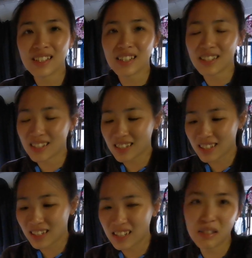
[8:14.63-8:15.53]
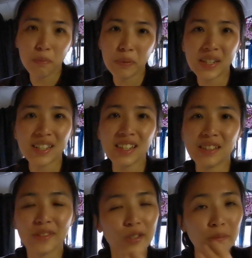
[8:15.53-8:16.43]
Yeah, it's bigger
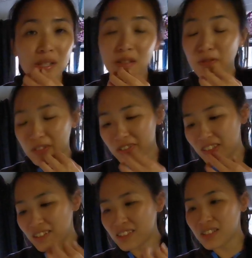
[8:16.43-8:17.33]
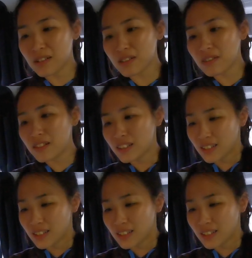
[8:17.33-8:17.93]
than Jeremy's phone though. So.